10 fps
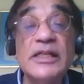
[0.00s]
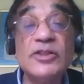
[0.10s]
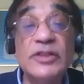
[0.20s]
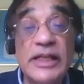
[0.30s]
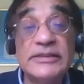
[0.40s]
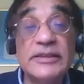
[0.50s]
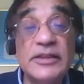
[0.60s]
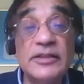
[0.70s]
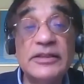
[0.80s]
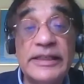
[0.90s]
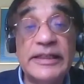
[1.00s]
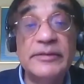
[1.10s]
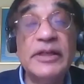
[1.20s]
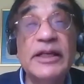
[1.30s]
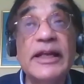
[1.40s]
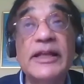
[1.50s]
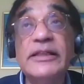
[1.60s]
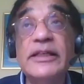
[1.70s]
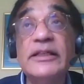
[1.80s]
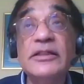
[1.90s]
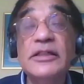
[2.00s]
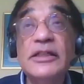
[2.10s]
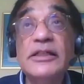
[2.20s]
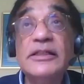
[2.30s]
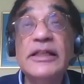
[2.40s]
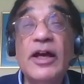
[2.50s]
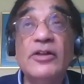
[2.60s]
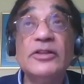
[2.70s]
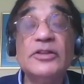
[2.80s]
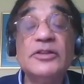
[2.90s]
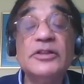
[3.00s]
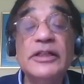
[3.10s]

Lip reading: So that's a theme. And I think the other